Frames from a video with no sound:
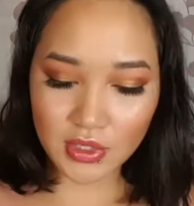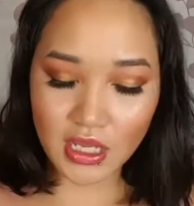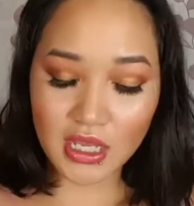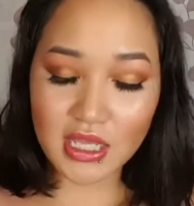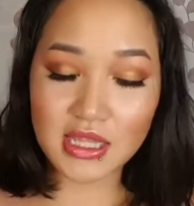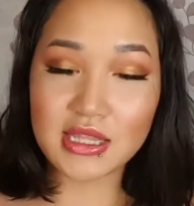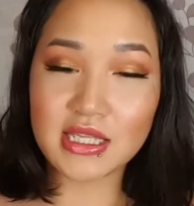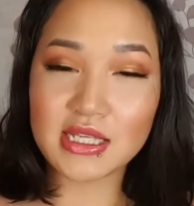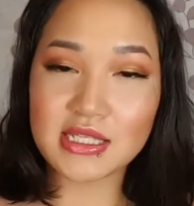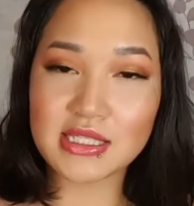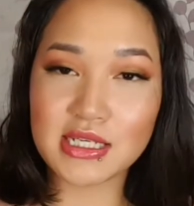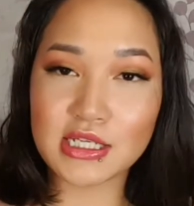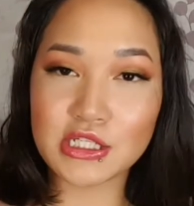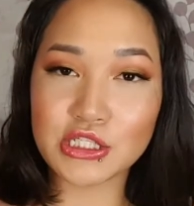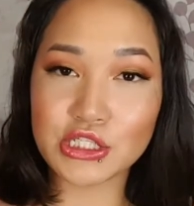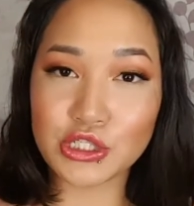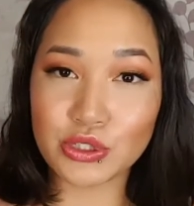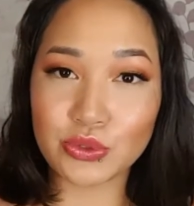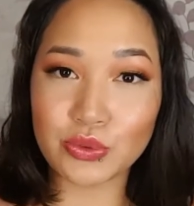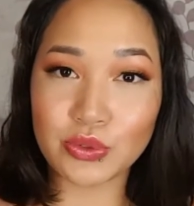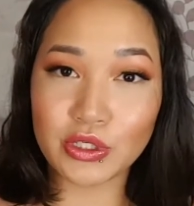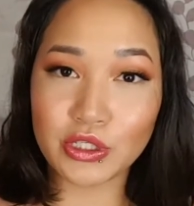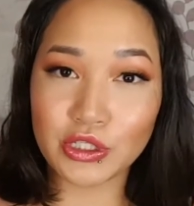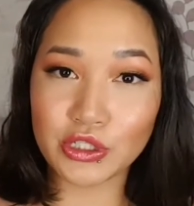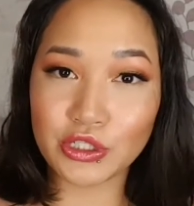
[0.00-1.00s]
And these I
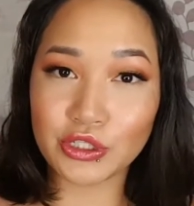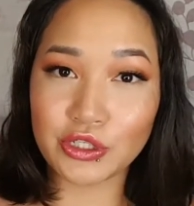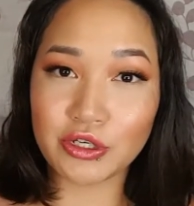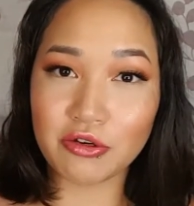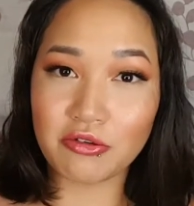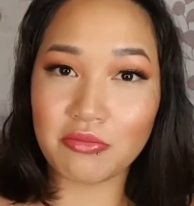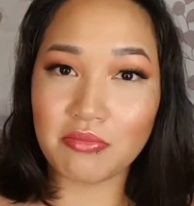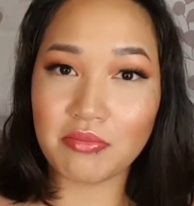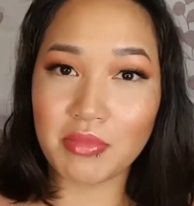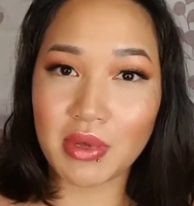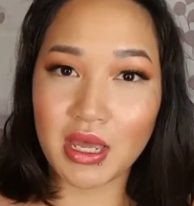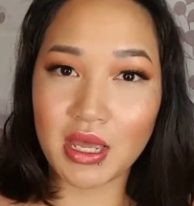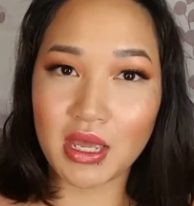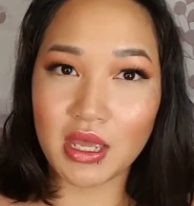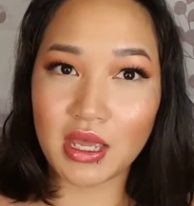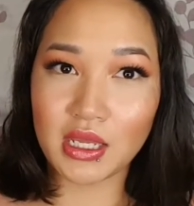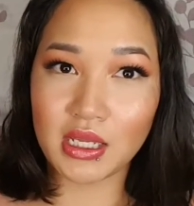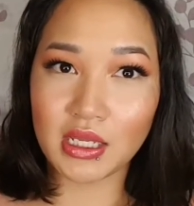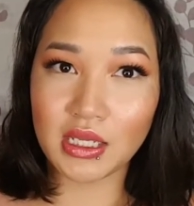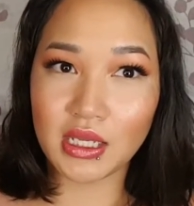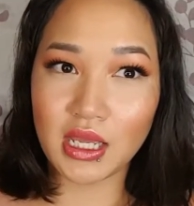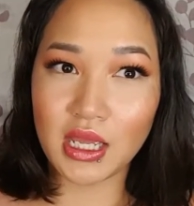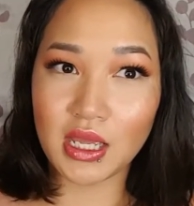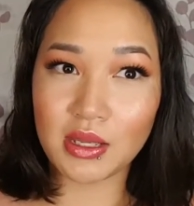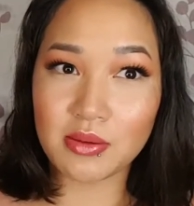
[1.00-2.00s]
do include on
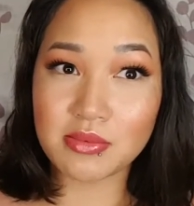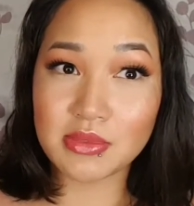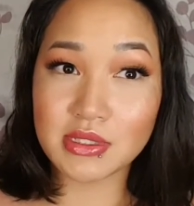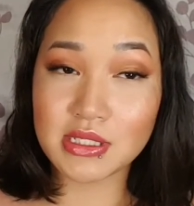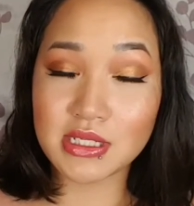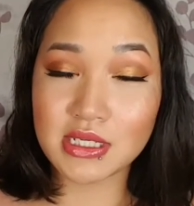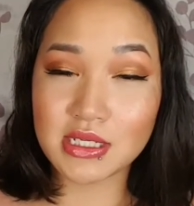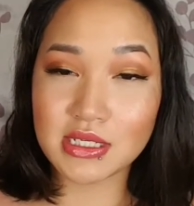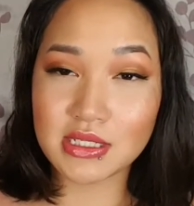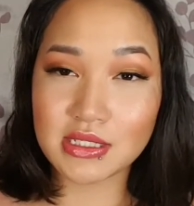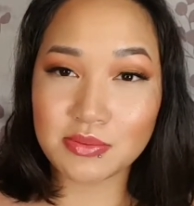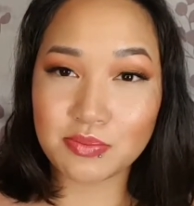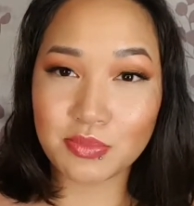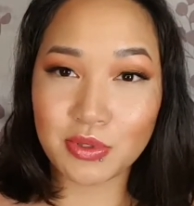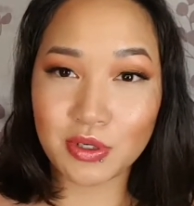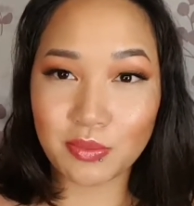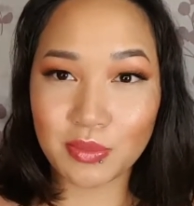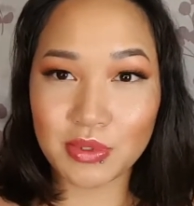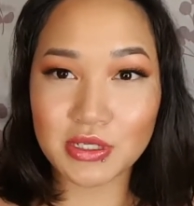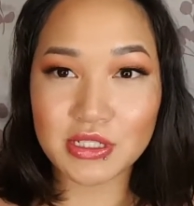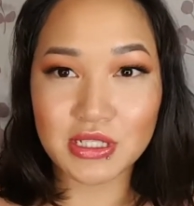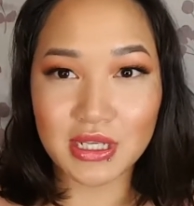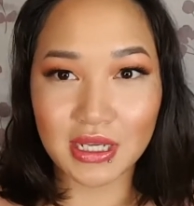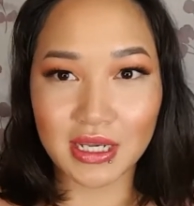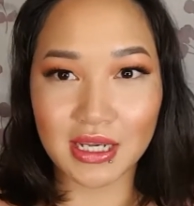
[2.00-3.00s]
my empties. Pretty
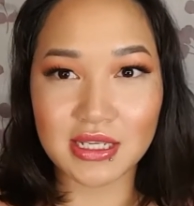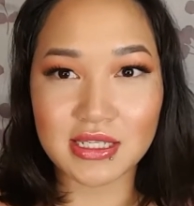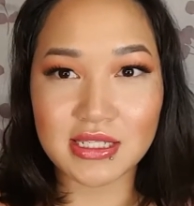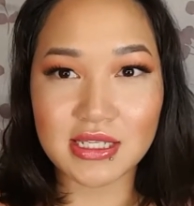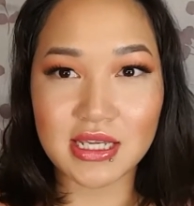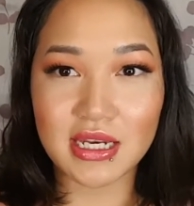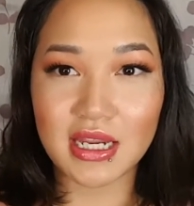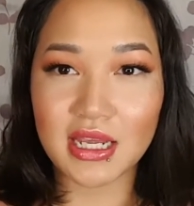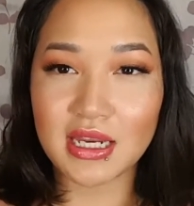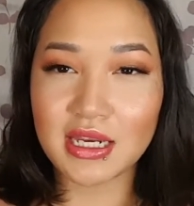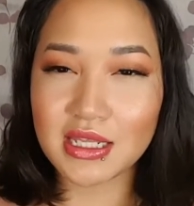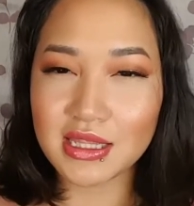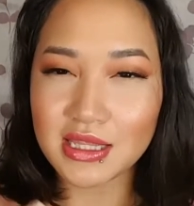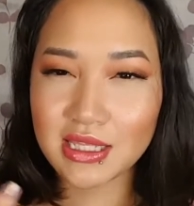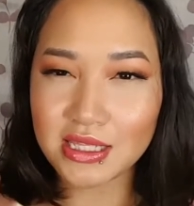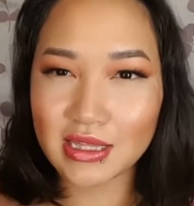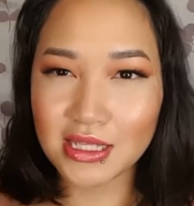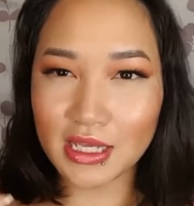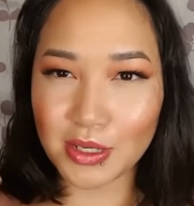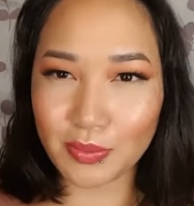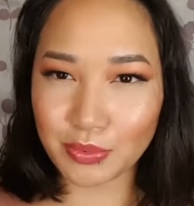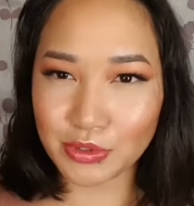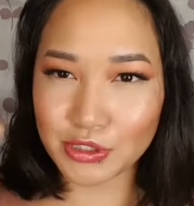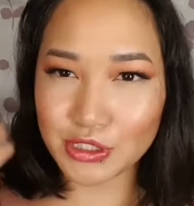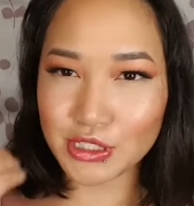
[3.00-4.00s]
much like I said, anything
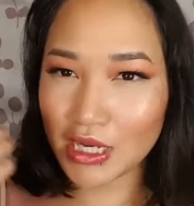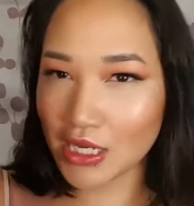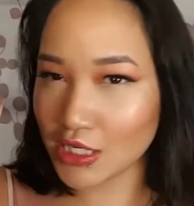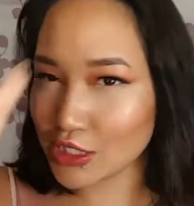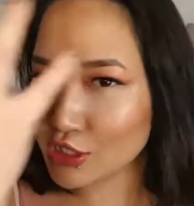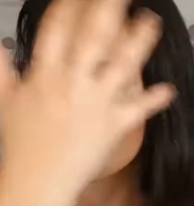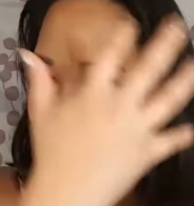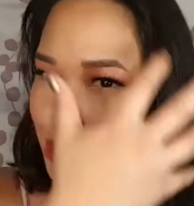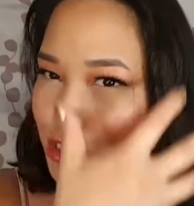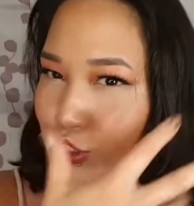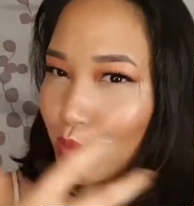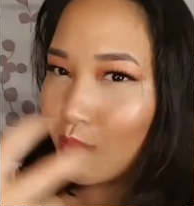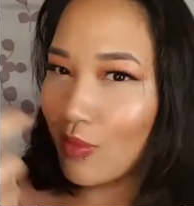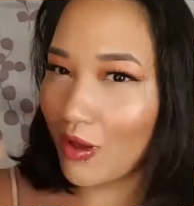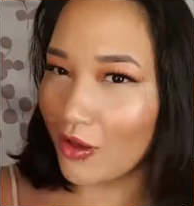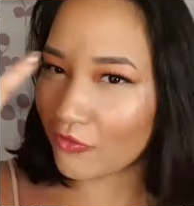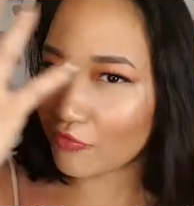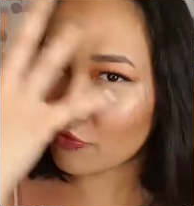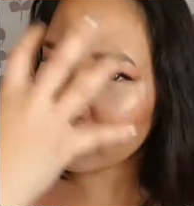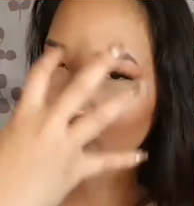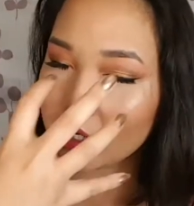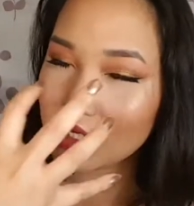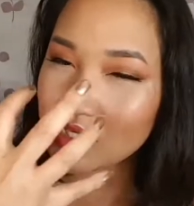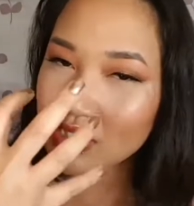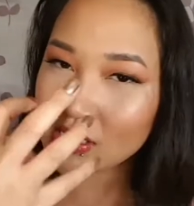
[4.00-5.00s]
that pertains to my
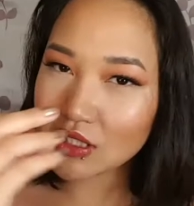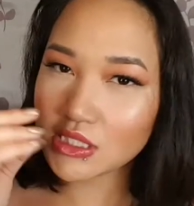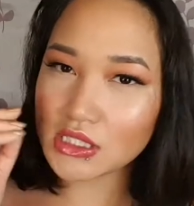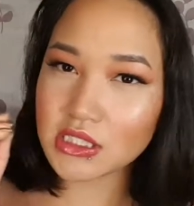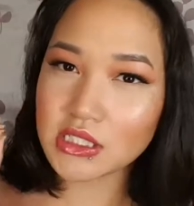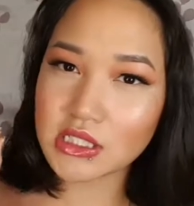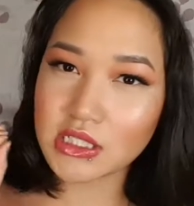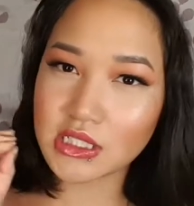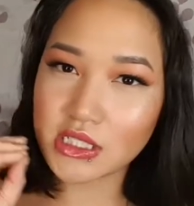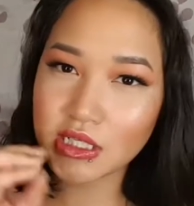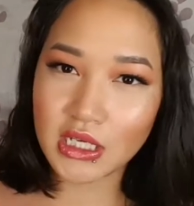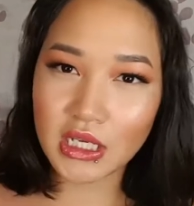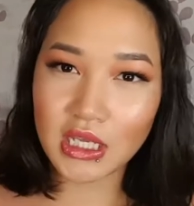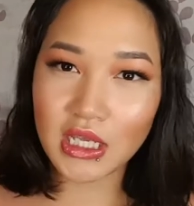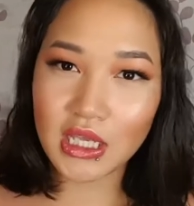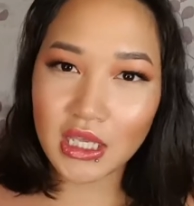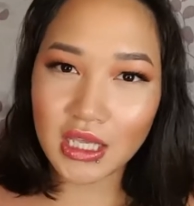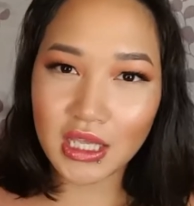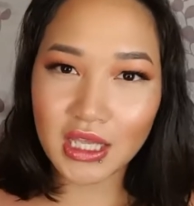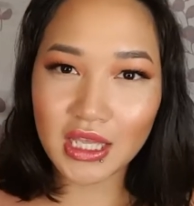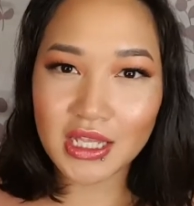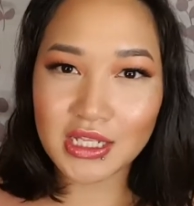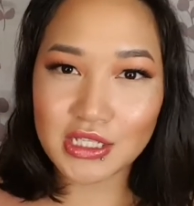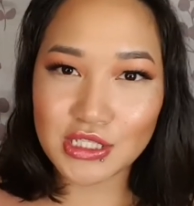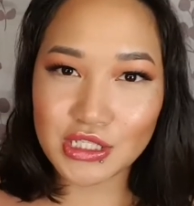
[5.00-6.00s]
face,
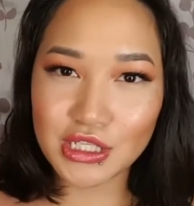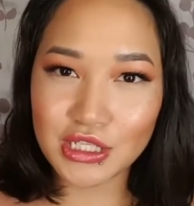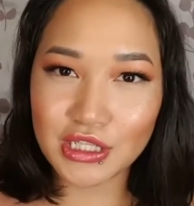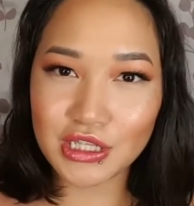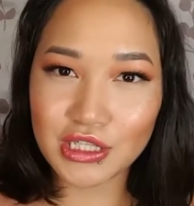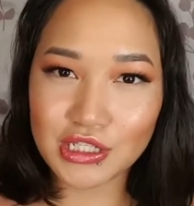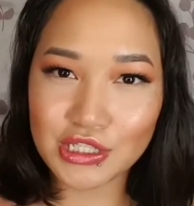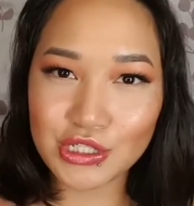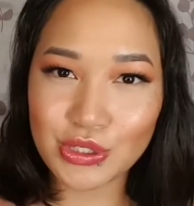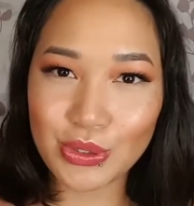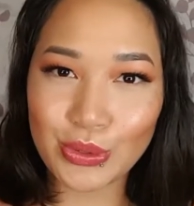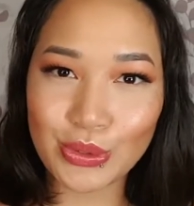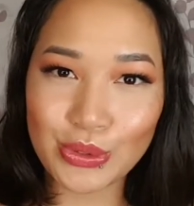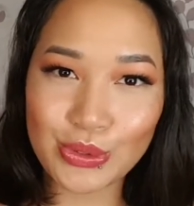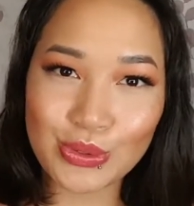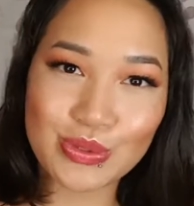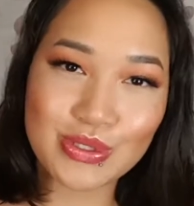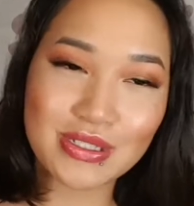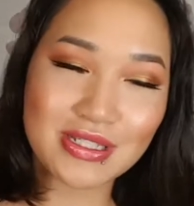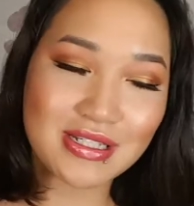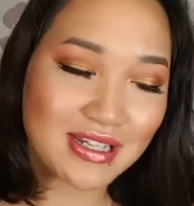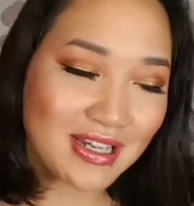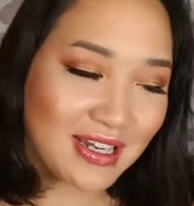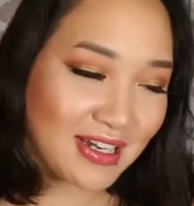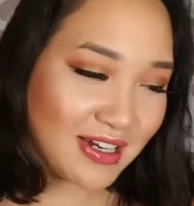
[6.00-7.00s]
it's in the
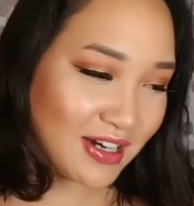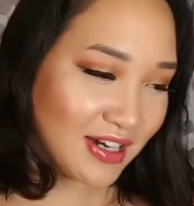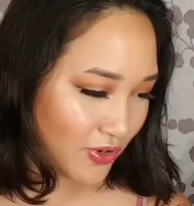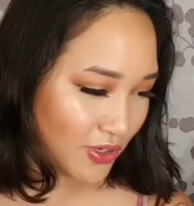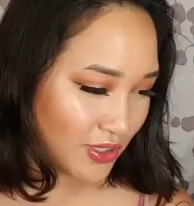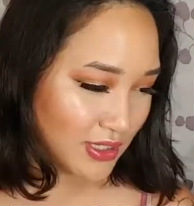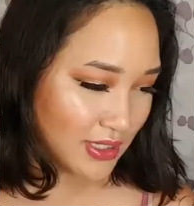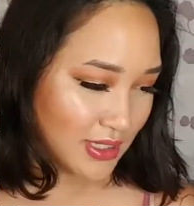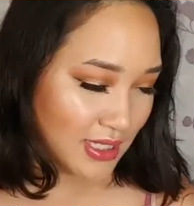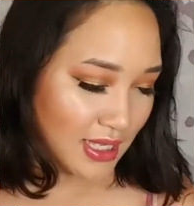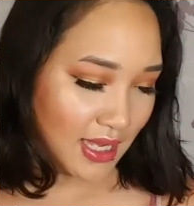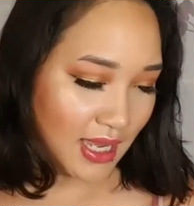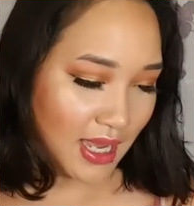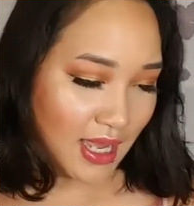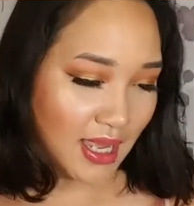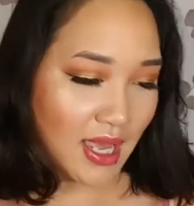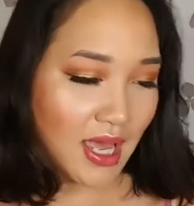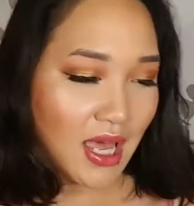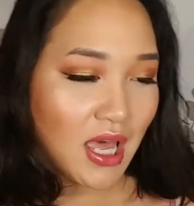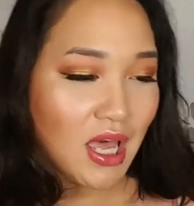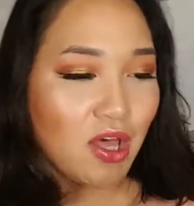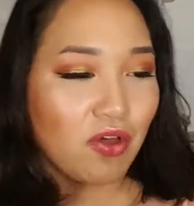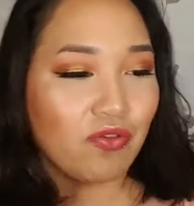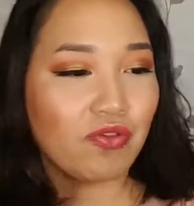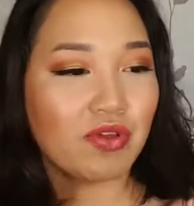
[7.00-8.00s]
totals. Here, first thing I
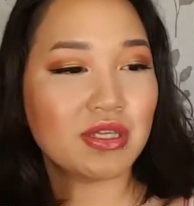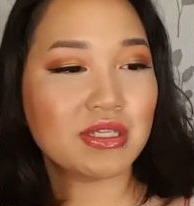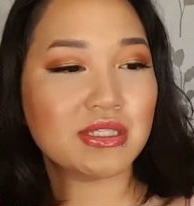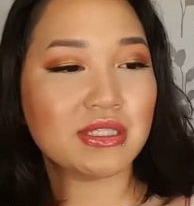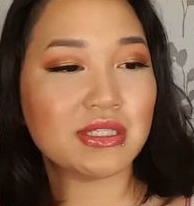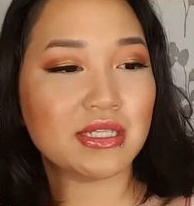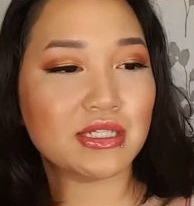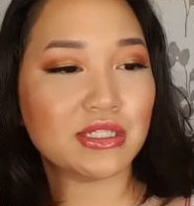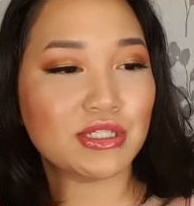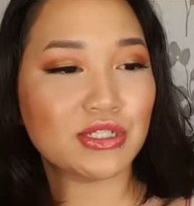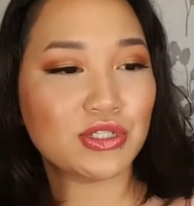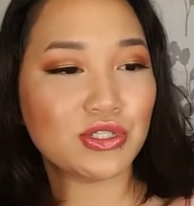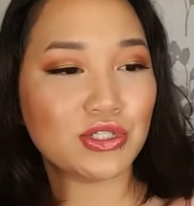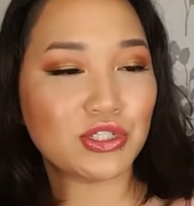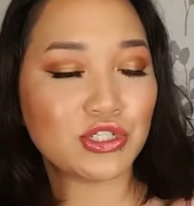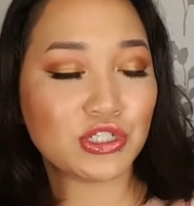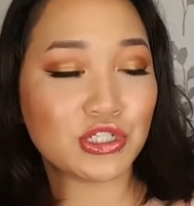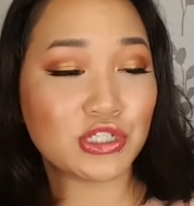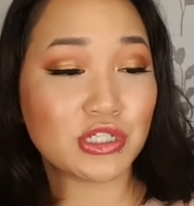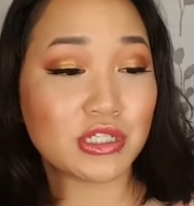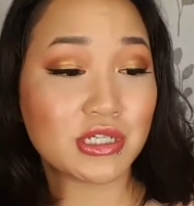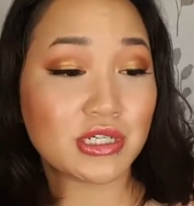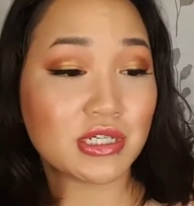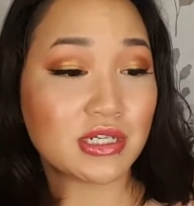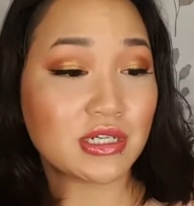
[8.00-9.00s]
have is this
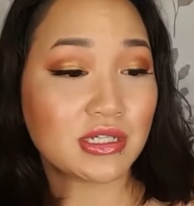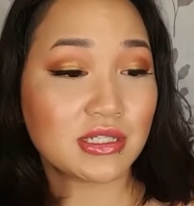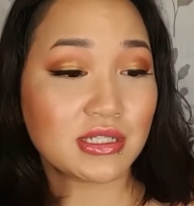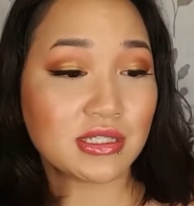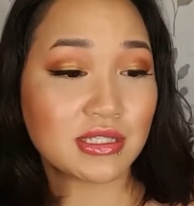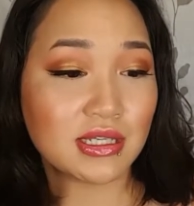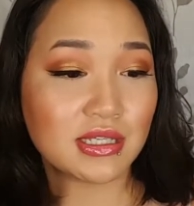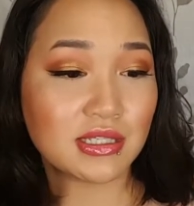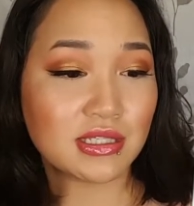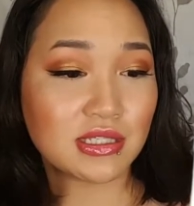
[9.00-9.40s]
Neutrogena